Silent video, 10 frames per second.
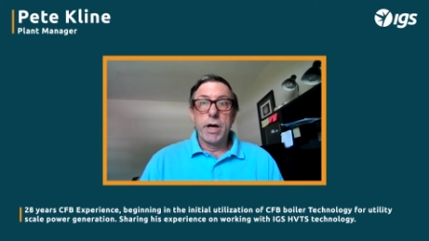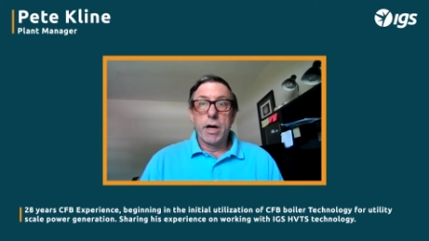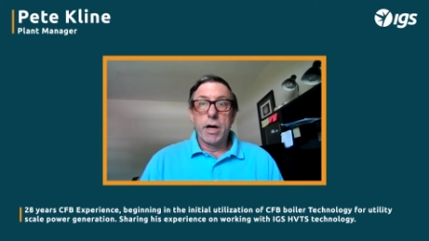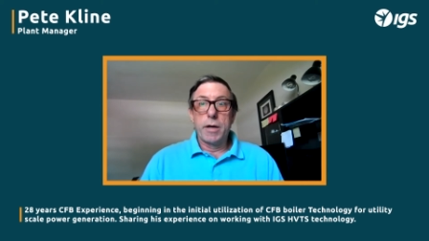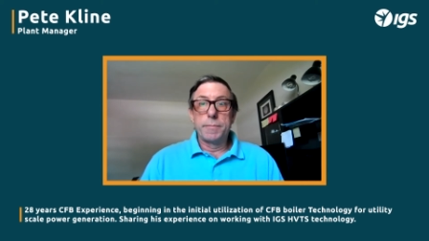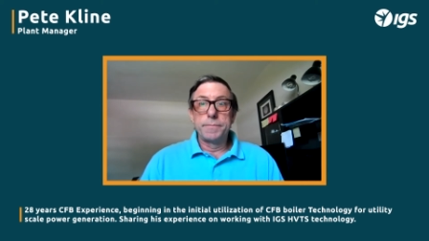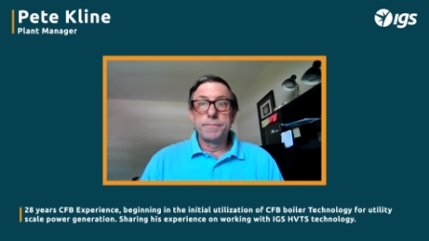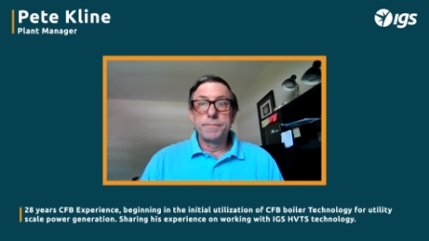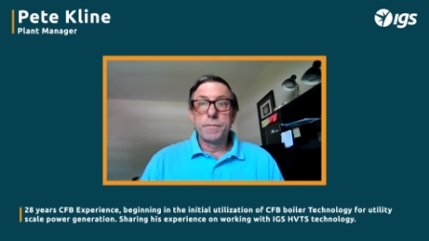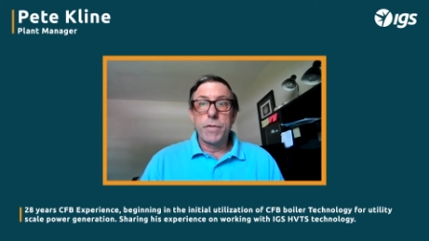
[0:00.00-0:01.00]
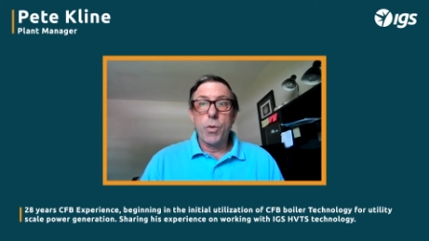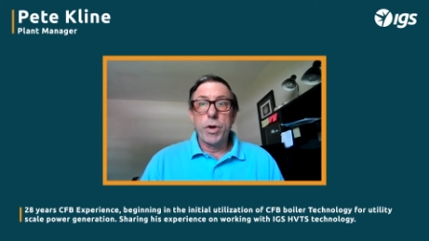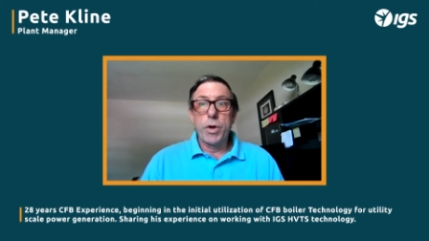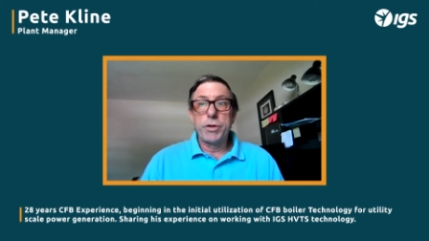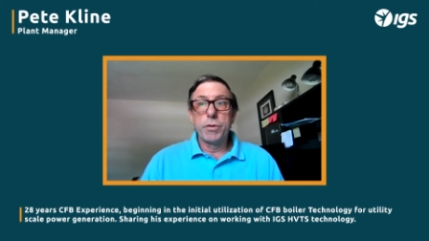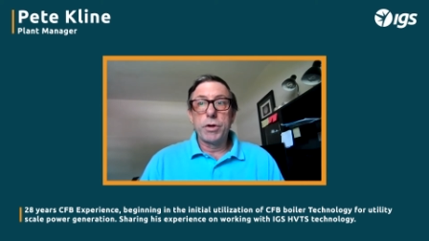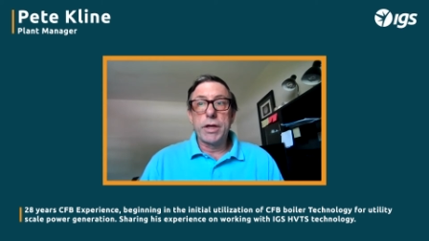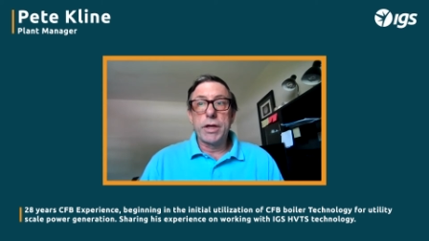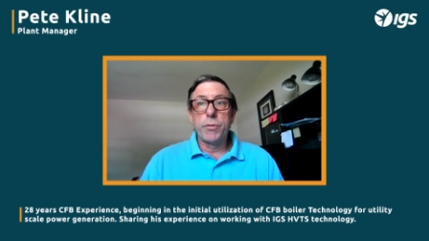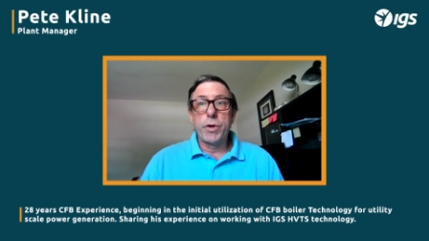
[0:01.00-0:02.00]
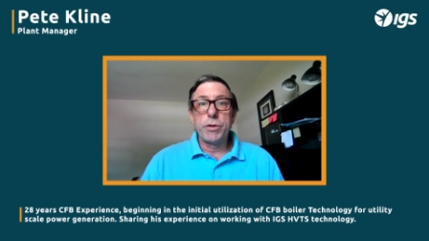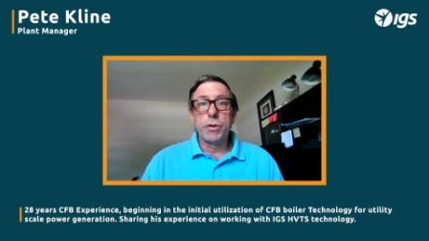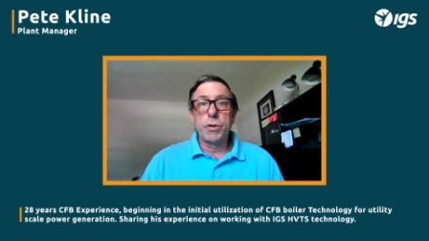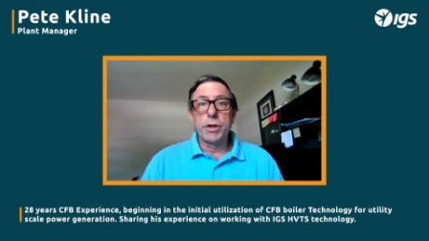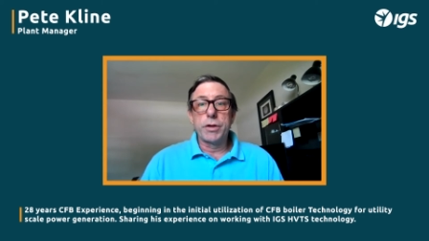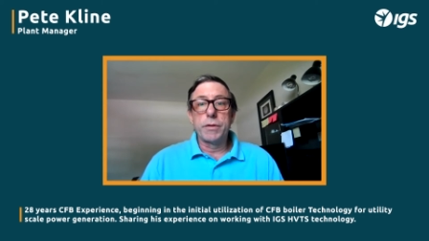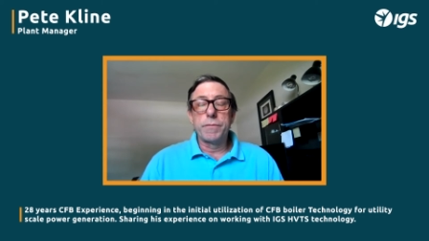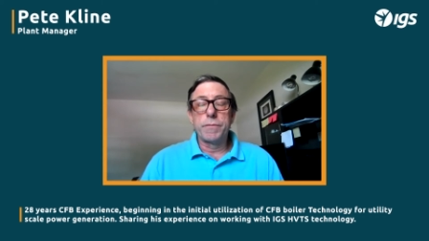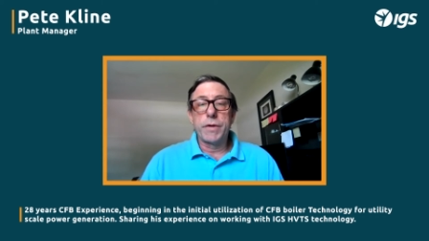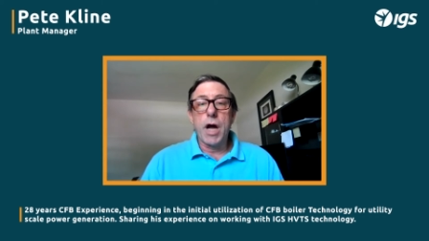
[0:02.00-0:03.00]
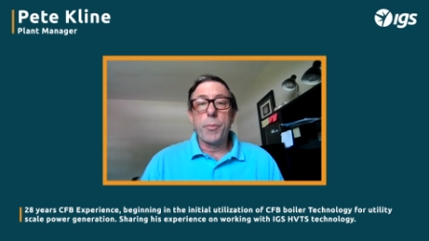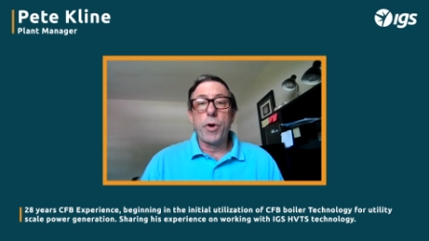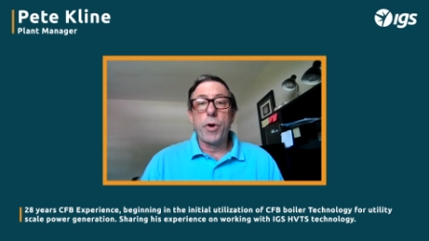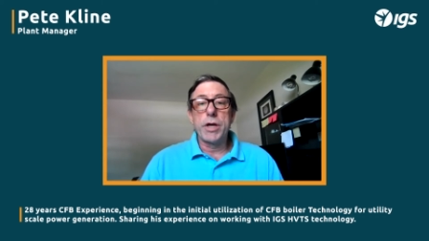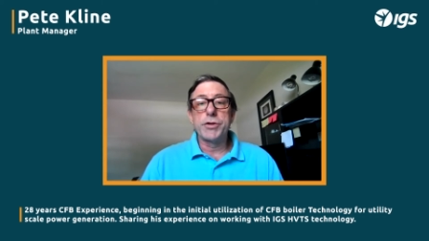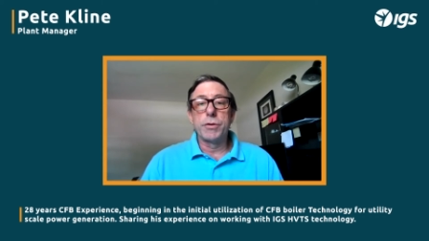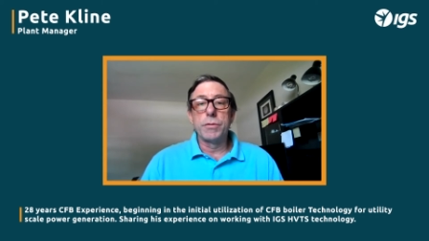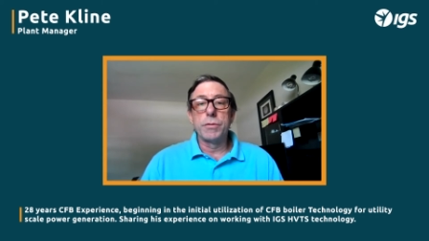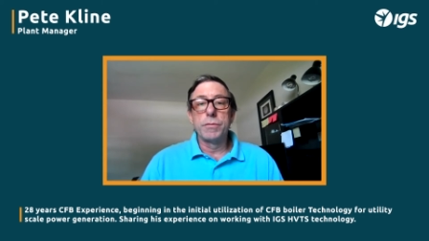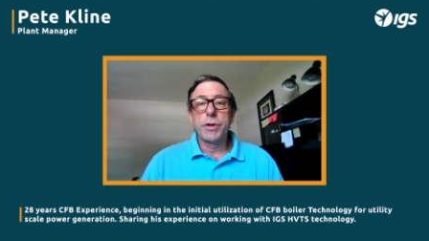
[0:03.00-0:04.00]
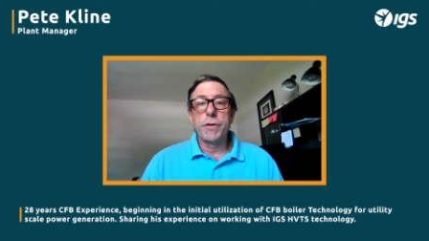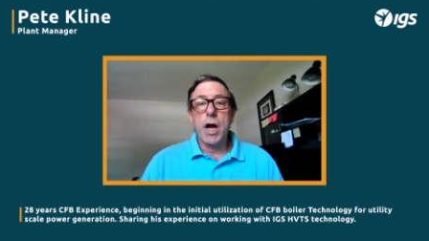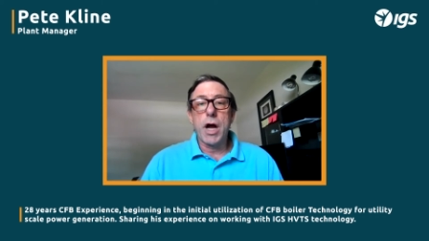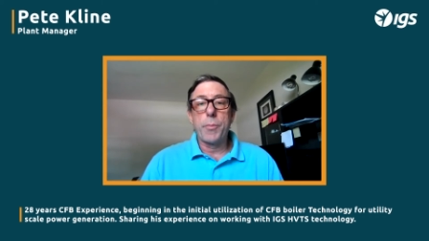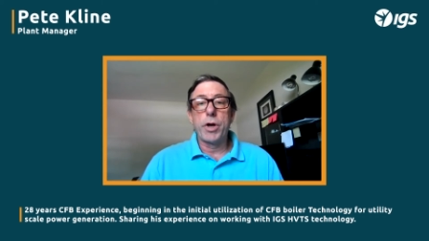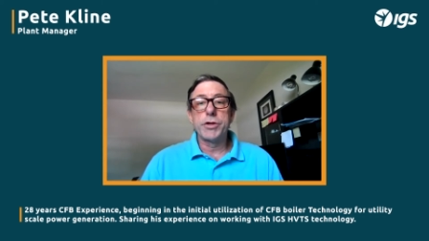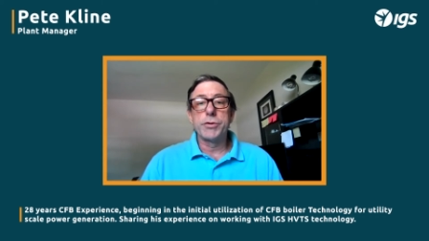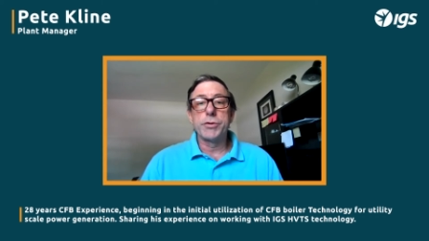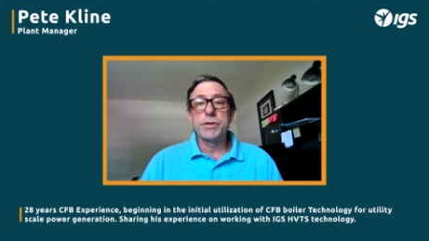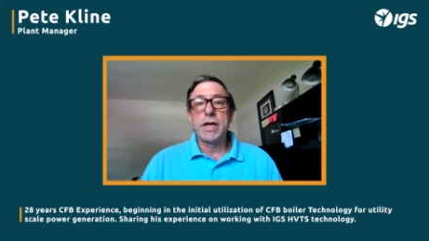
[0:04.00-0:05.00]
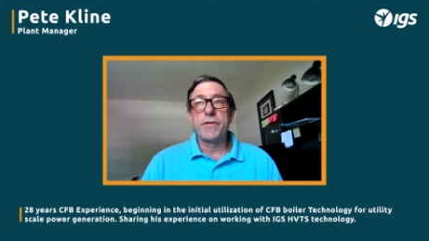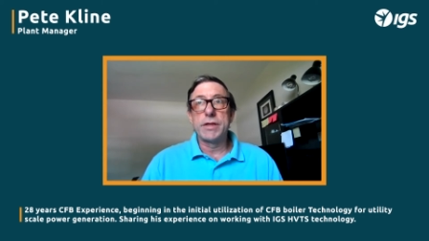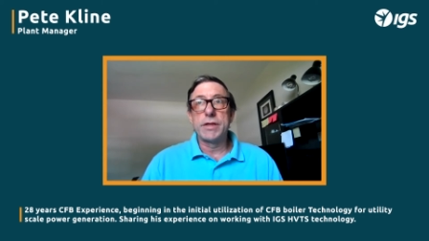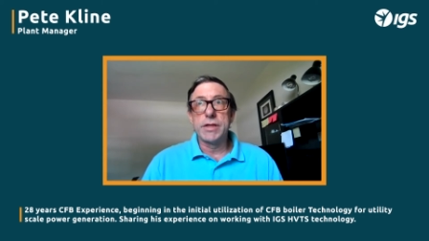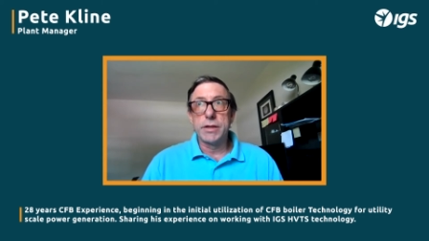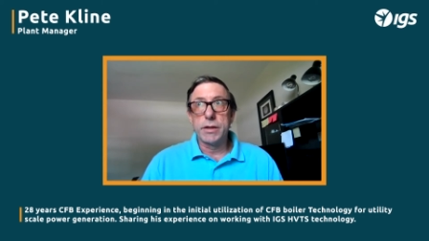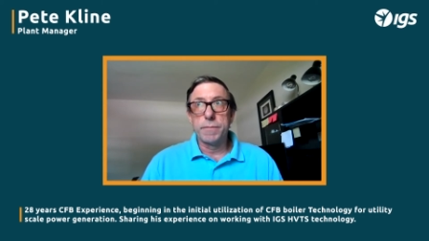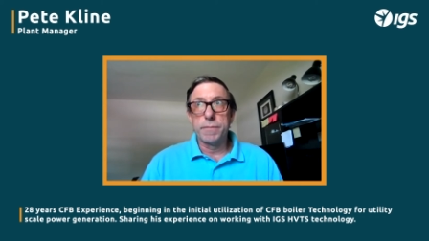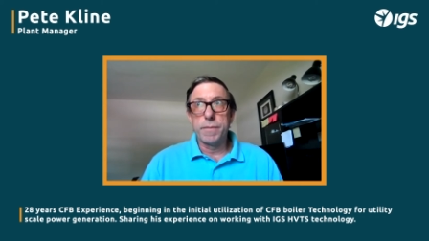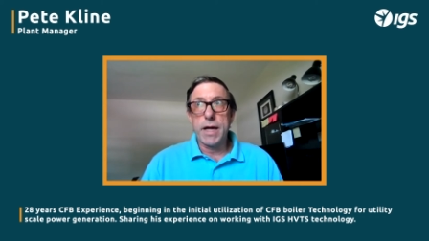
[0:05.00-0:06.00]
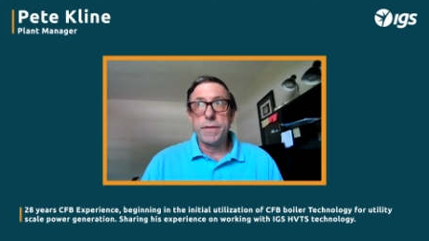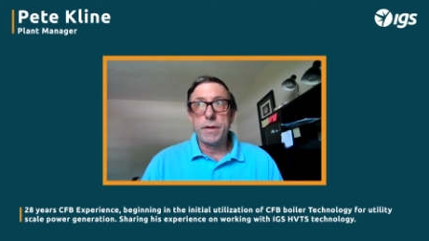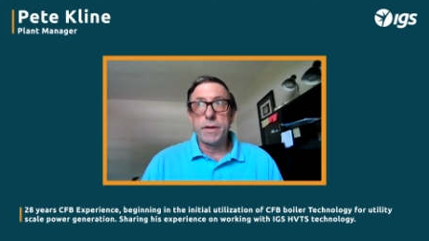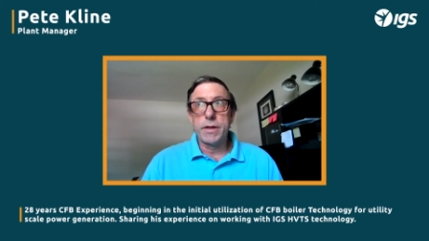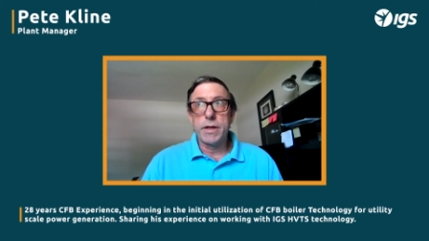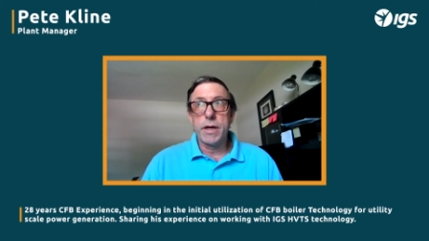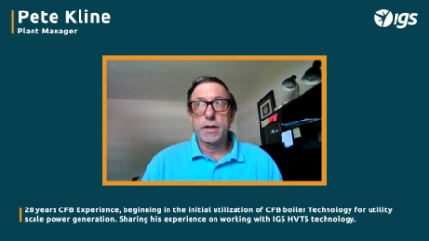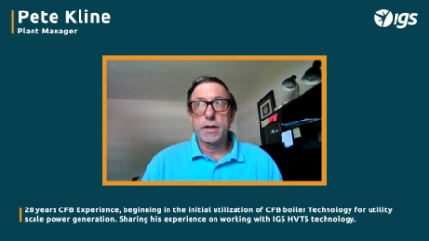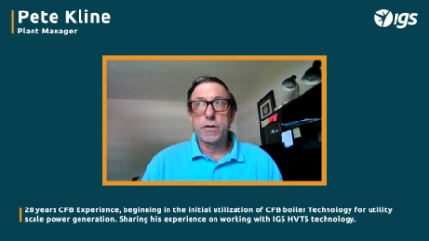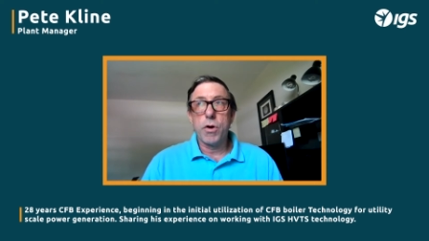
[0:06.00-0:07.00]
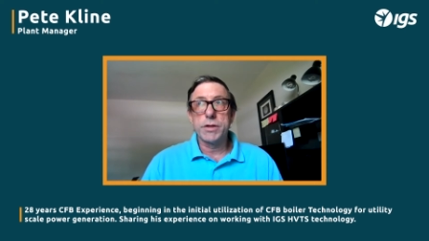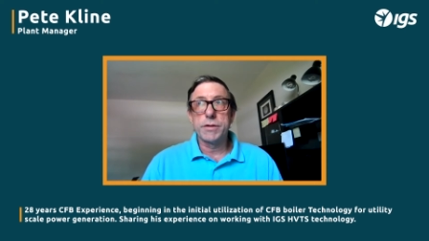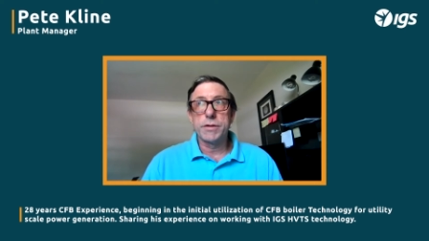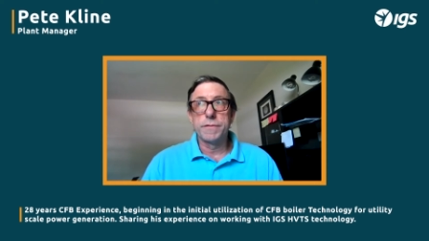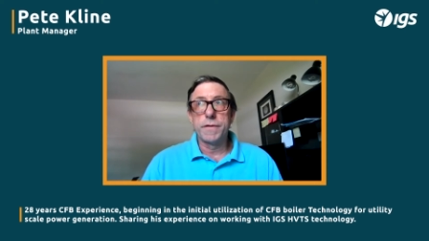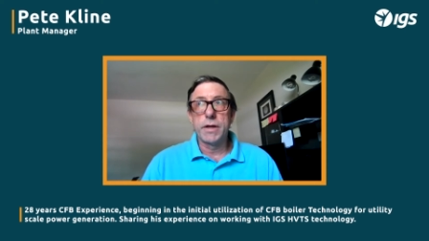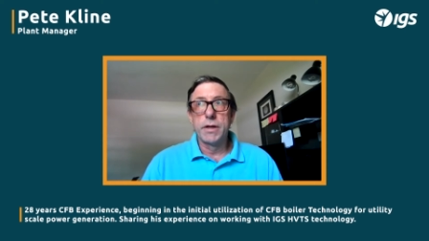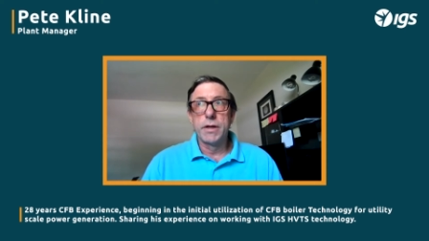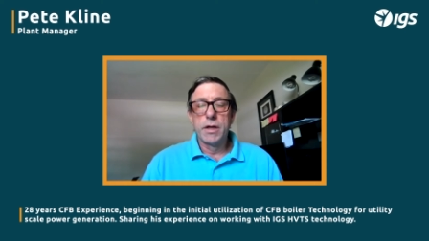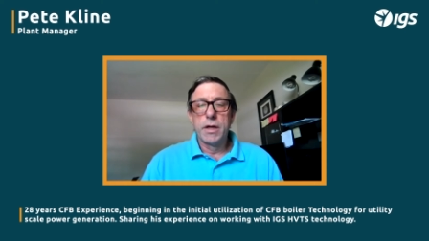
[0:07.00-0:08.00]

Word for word: Um, you know when you look at when you look at the the operational you know the operational savings and the and the uh, cost of, uh,